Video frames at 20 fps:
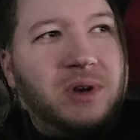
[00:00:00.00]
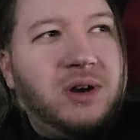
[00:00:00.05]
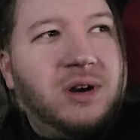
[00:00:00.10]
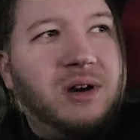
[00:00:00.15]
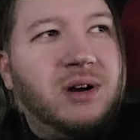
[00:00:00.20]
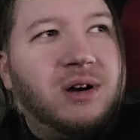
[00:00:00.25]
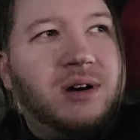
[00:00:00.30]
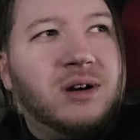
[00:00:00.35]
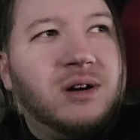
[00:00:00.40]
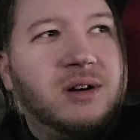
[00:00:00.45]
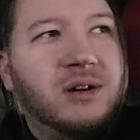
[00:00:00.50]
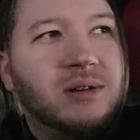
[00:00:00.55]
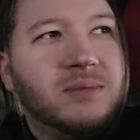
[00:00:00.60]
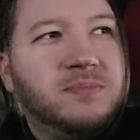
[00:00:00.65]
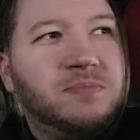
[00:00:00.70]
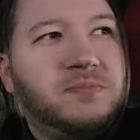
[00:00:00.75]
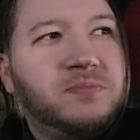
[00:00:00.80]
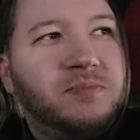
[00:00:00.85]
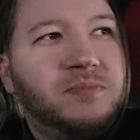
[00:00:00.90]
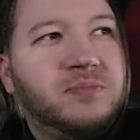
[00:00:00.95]

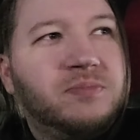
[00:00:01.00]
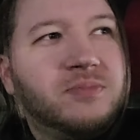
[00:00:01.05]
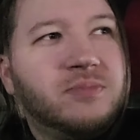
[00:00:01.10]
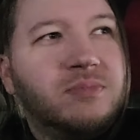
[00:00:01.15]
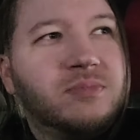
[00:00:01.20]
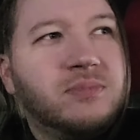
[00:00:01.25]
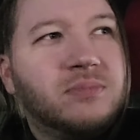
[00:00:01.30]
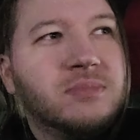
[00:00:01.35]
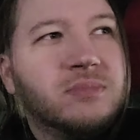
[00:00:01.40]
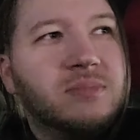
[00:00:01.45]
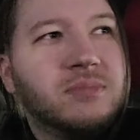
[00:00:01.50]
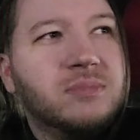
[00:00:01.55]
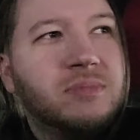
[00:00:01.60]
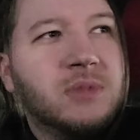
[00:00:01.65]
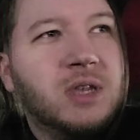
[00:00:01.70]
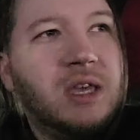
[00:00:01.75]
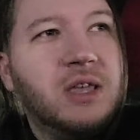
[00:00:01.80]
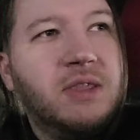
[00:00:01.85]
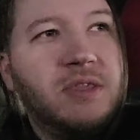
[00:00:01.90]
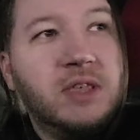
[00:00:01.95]
And
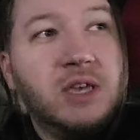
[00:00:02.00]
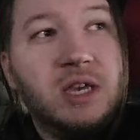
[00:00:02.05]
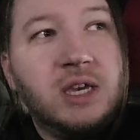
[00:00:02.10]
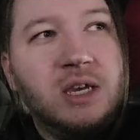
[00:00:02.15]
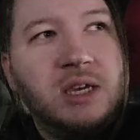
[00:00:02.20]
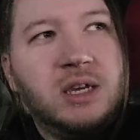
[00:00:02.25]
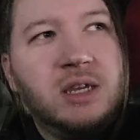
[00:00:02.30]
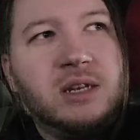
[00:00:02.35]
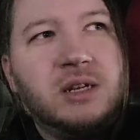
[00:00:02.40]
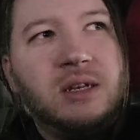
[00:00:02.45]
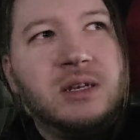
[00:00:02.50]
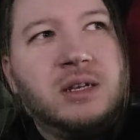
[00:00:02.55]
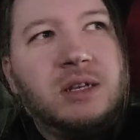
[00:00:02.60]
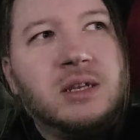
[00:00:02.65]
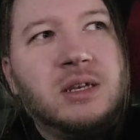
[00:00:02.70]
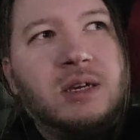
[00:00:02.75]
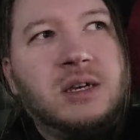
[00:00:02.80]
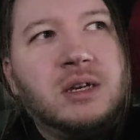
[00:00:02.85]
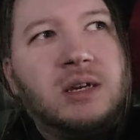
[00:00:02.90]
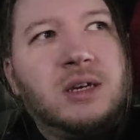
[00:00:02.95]
then
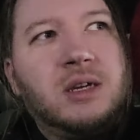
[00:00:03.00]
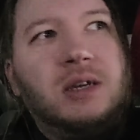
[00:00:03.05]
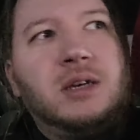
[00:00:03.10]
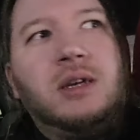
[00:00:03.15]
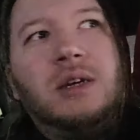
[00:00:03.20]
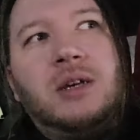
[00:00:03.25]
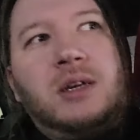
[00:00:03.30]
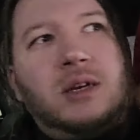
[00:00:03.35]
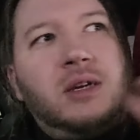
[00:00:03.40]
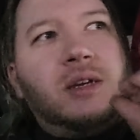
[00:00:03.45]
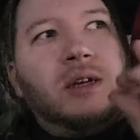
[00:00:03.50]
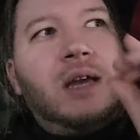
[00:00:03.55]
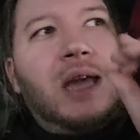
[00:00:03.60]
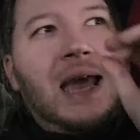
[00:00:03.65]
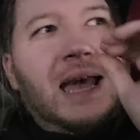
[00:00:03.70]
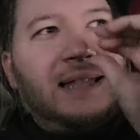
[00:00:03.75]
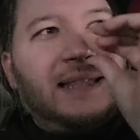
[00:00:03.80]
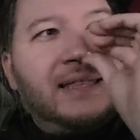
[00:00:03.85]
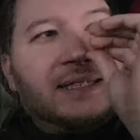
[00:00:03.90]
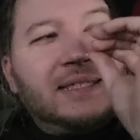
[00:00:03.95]

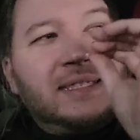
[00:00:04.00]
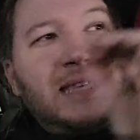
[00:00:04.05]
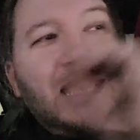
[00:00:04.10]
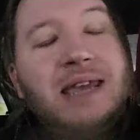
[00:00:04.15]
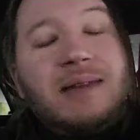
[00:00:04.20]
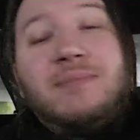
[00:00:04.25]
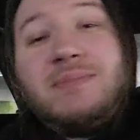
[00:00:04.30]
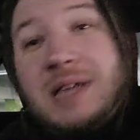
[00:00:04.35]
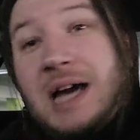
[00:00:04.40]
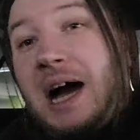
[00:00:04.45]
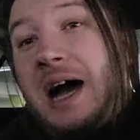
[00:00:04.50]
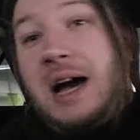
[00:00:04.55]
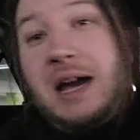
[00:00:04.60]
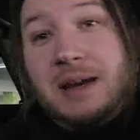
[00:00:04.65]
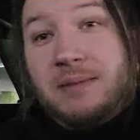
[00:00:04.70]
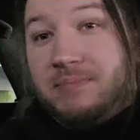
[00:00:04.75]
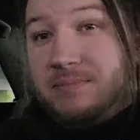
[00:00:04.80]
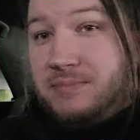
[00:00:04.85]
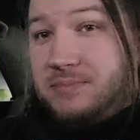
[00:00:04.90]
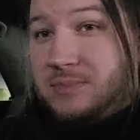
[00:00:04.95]
at the same
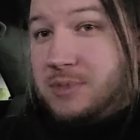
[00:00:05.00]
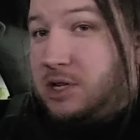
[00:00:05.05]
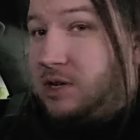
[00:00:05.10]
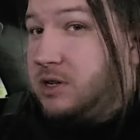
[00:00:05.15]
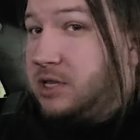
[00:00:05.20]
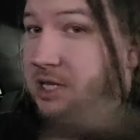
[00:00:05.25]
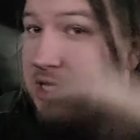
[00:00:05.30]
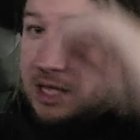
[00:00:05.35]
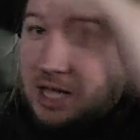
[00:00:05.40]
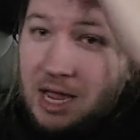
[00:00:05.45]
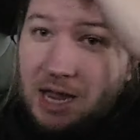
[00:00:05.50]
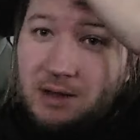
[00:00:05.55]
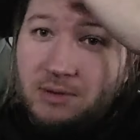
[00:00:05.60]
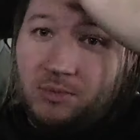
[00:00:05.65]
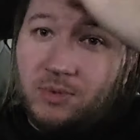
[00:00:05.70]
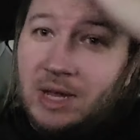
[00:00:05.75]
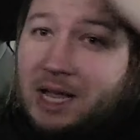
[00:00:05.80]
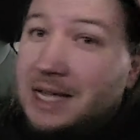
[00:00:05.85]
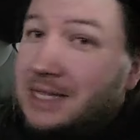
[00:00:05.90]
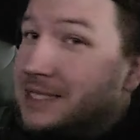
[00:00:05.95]
time, literally, like,
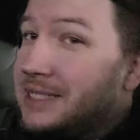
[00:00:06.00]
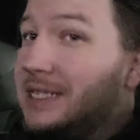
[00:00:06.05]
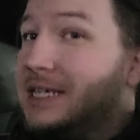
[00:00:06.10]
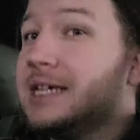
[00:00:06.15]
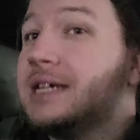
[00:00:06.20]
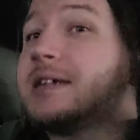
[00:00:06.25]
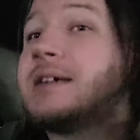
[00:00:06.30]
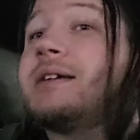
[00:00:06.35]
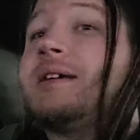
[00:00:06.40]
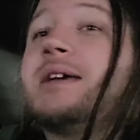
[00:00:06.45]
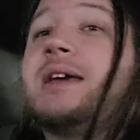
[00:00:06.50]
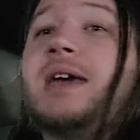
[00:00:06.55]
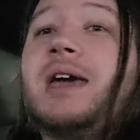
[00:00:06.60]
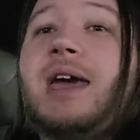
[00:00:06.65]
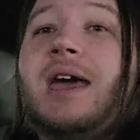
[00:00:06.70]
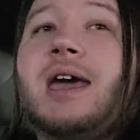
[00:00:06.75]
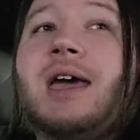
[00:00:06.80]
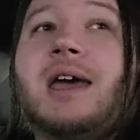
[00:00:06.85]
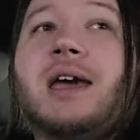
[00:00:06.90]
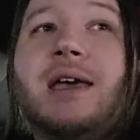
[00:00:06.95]
we got sick,
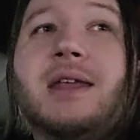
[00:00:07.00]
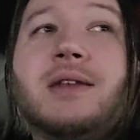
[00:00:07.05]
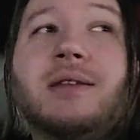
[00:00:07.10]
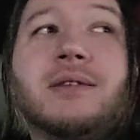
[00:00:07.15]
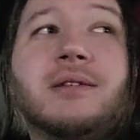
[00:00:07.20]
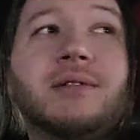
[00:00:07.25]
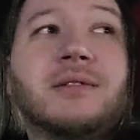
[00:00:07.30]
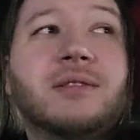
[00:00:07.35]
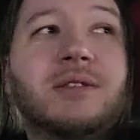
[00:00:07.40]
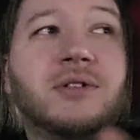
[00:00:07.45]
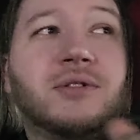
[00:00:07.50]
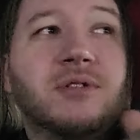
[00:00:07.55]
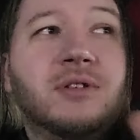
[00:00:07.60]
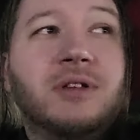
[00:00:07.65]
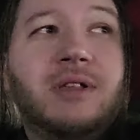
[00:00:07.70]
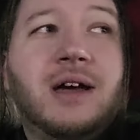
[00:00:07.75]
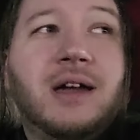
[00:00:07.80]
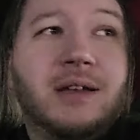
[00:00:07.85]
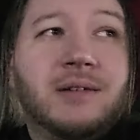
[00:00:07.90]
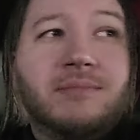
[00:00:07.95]
and
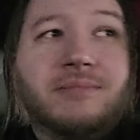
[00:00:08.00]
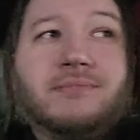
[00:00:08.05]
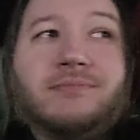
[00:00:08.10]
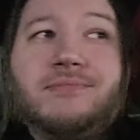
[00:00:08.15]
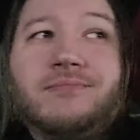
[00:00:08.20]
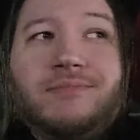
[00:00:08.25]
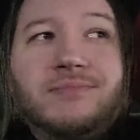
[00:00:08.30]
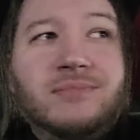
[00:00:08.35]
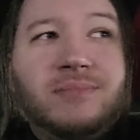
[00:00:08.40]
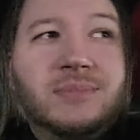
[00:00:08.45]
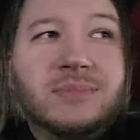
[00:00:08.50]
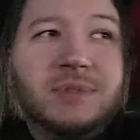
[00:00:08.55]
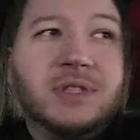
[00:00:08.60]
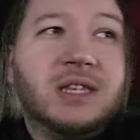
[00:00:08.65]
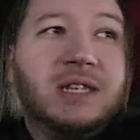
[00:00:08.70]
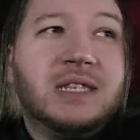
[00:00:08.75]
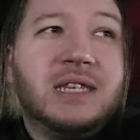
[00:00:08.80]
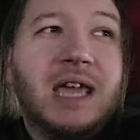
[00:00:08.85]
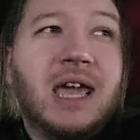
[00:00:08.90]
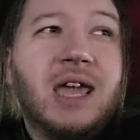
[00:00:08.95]
literally, like, the
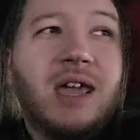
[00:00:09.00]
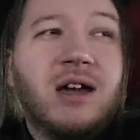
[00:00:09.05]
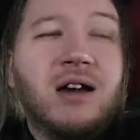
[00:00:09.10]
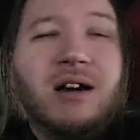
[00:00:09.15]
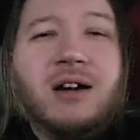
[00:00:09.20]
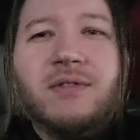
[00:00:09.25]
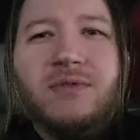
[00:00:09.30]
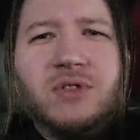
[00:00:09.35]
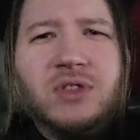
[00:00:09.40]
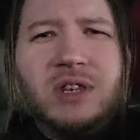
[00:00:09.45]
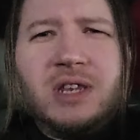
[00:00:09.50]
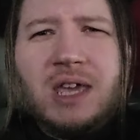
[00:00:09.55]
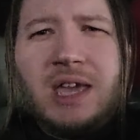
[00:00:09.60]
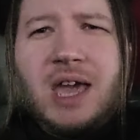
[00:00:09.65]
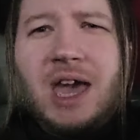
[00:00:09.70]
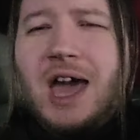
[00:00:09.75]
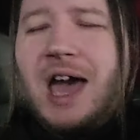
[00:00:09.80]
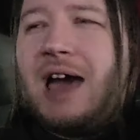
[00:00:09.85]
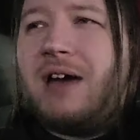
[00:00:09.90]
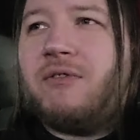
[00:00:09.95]
day of or the day
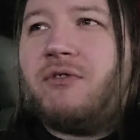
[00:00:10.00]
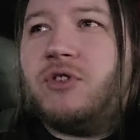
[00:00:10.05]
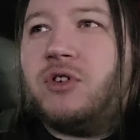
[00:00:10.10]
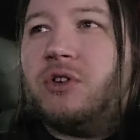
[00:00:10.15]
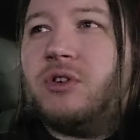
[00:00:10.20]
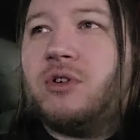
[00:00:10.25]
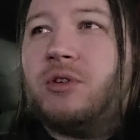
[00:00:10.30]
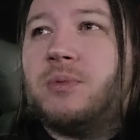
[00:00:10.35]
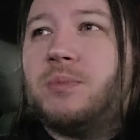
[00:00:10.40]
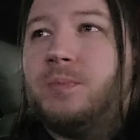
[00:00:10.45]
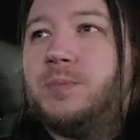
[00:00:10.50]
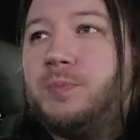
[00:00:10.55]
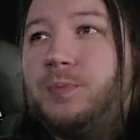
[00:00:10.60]
after,